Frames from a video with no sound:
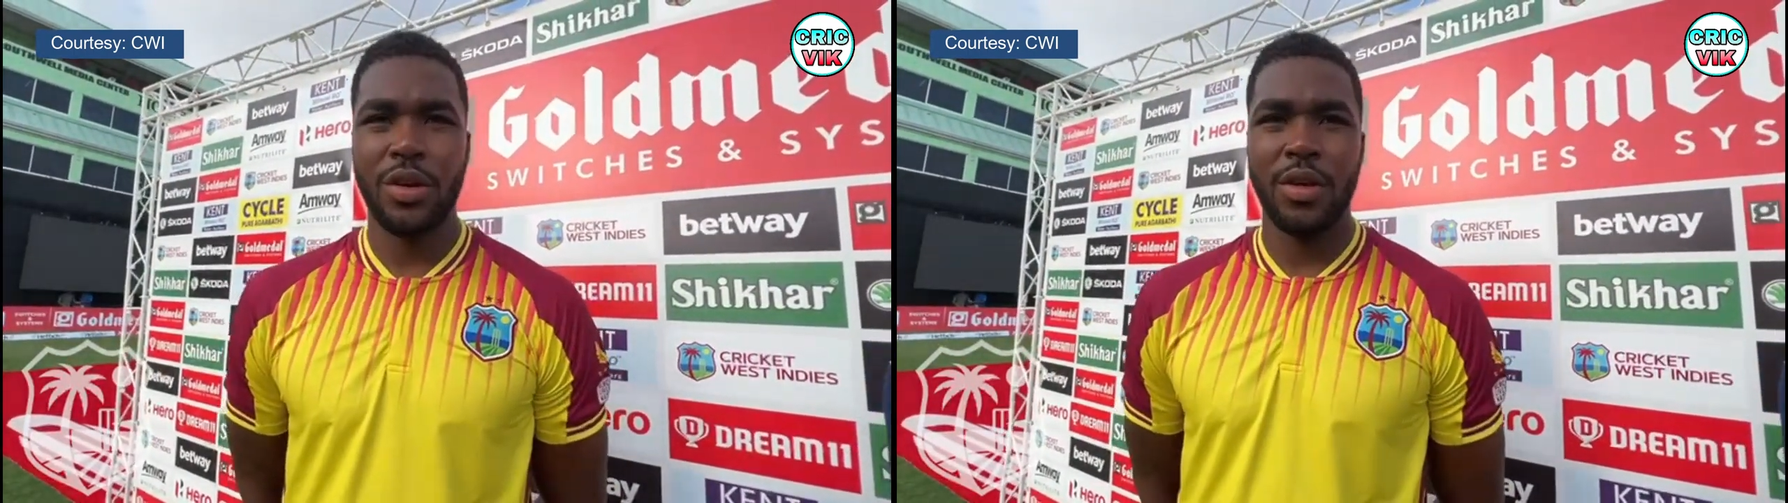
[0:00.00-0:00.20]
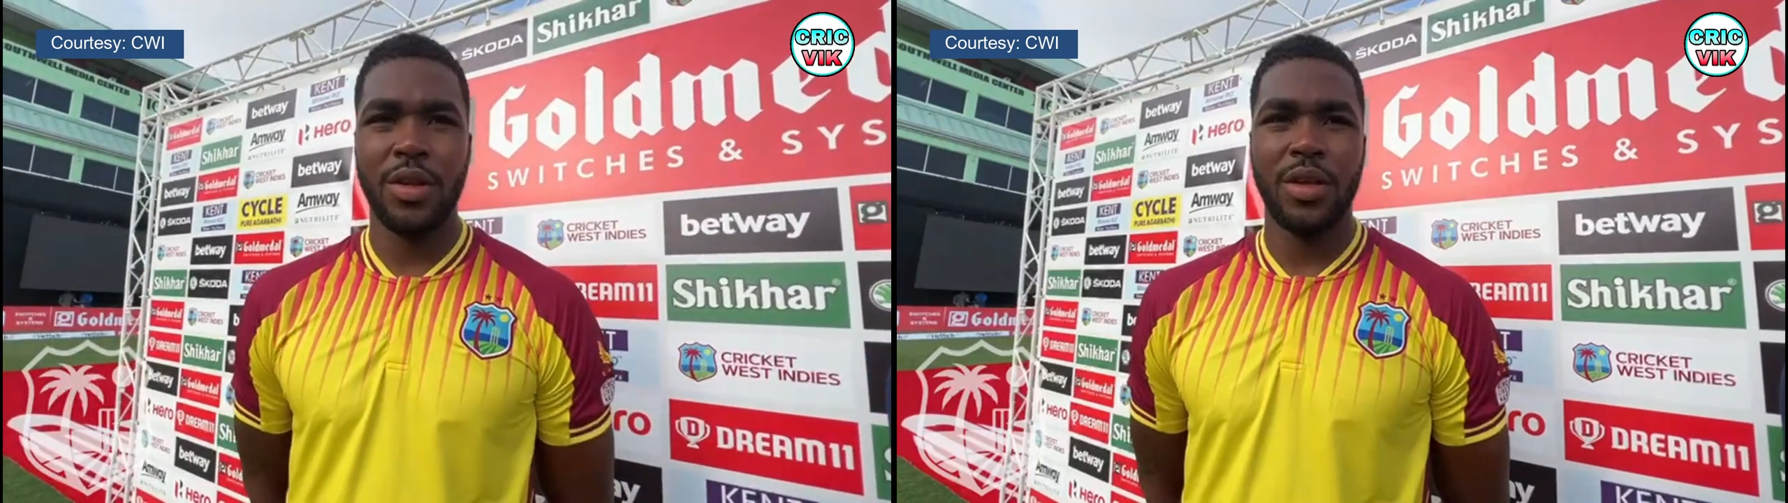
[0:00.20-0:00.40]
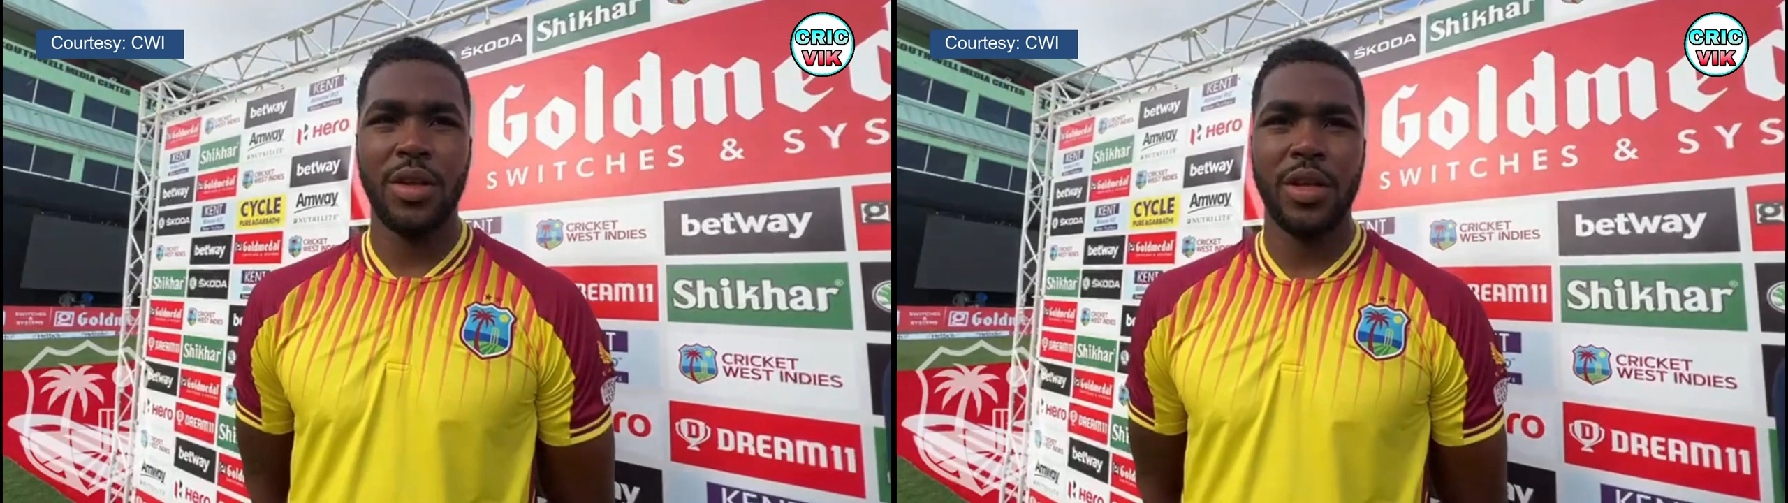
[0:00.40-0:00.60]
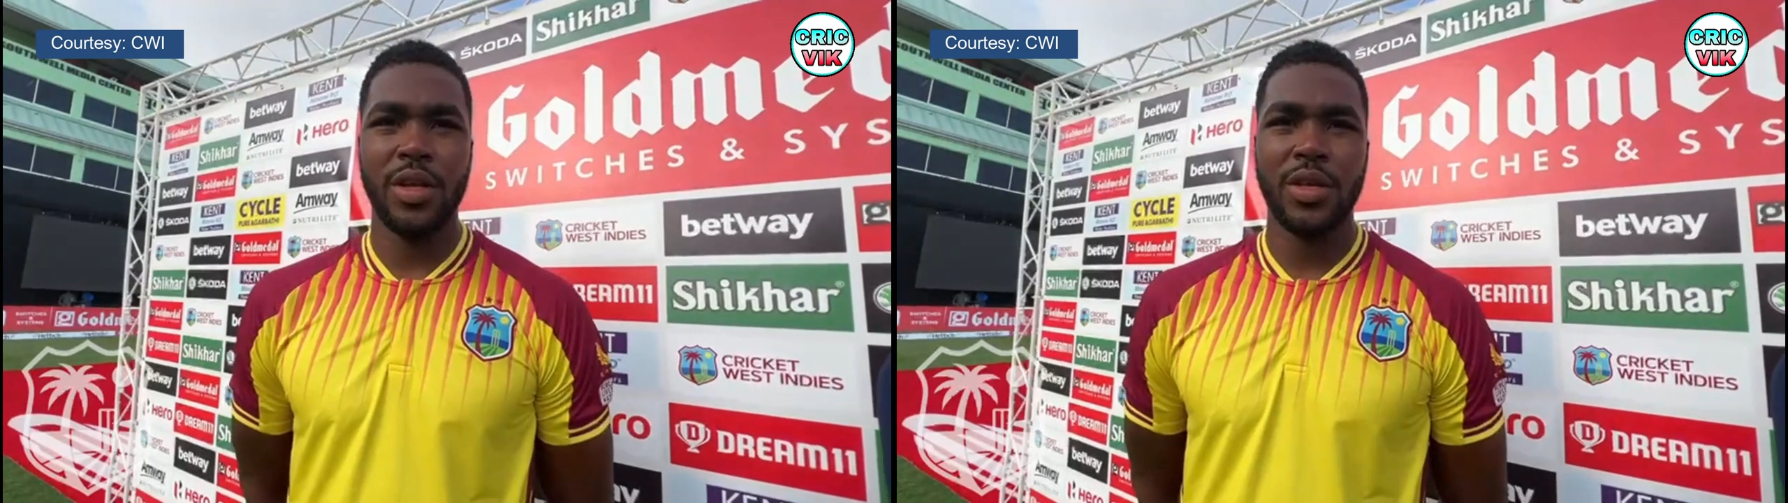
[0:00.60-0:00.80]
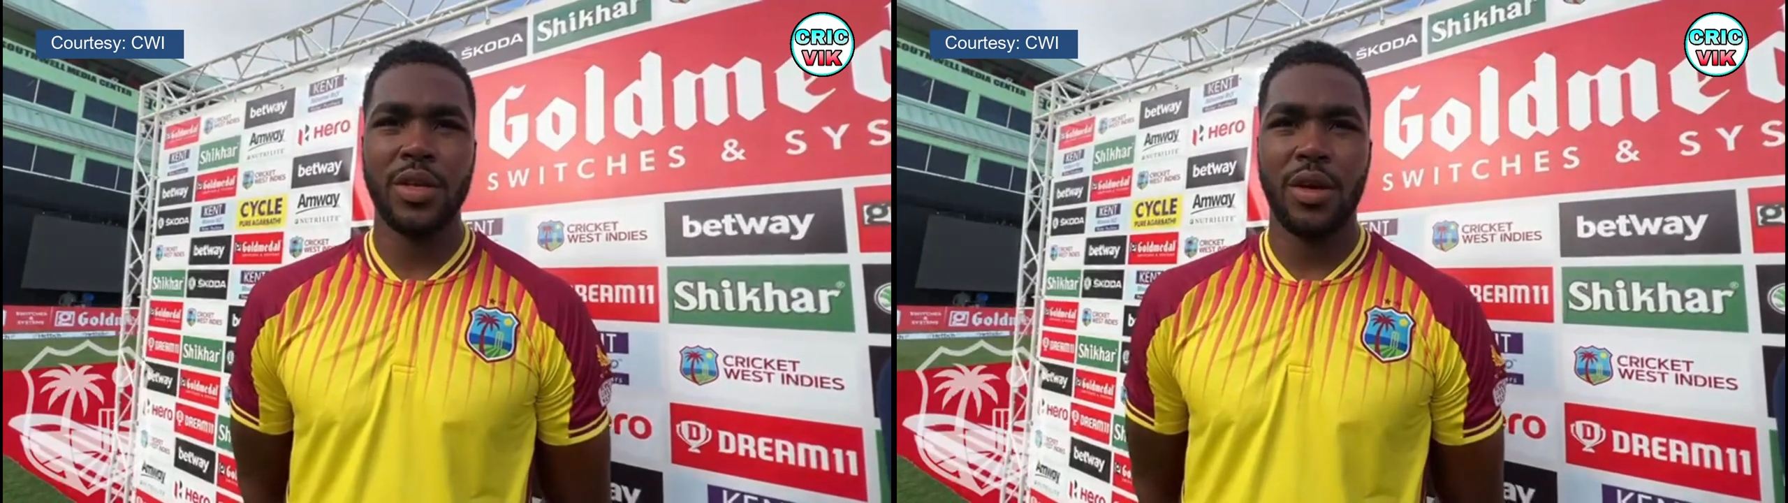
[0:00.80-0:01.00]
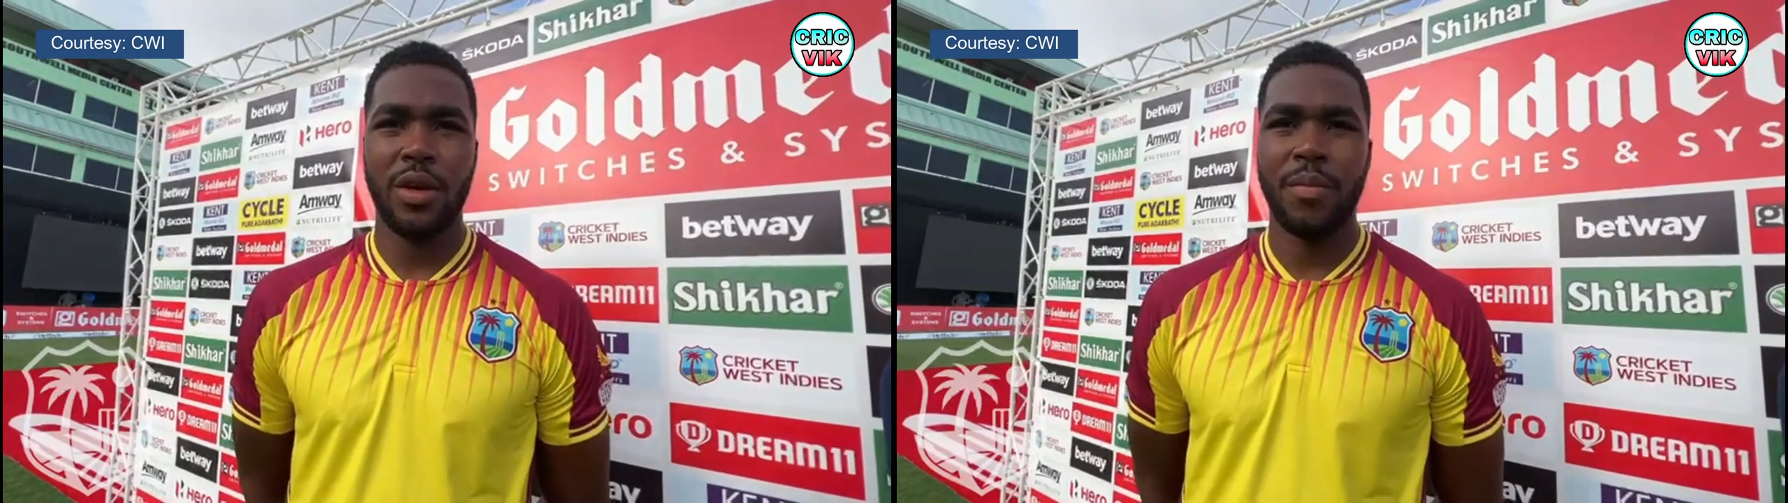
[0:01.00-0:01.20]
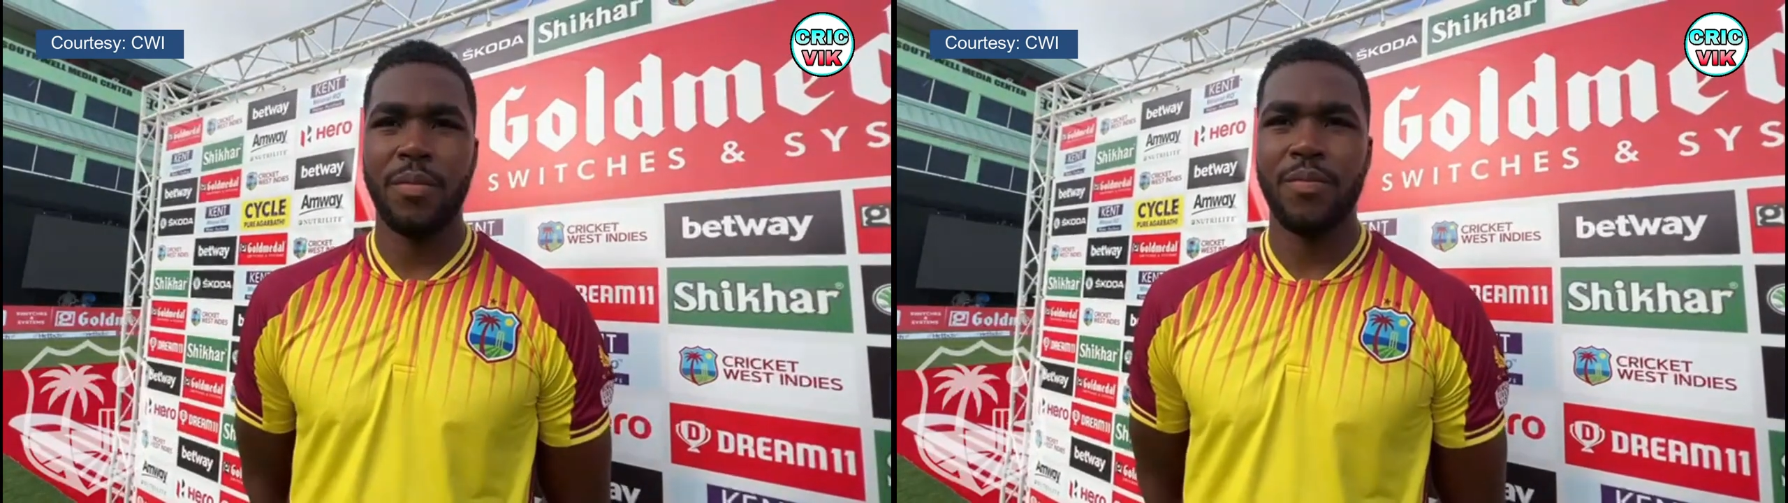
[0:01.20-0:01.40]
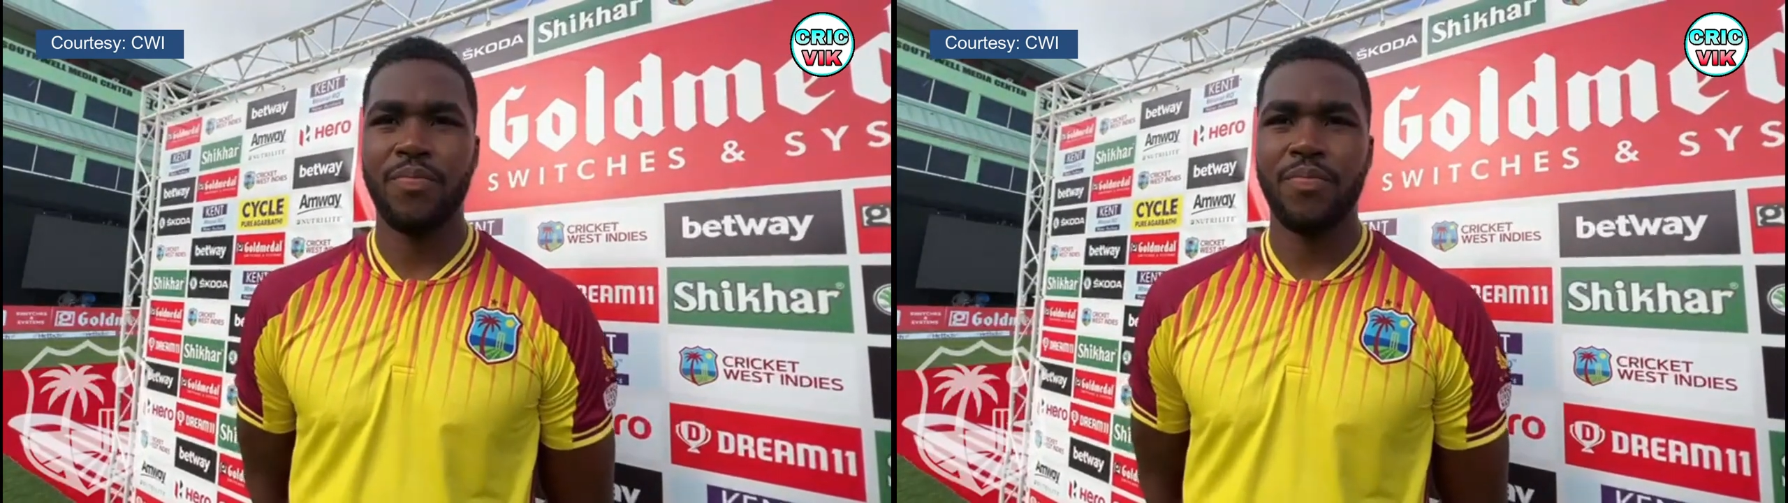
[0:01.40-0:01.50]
early in the innings, going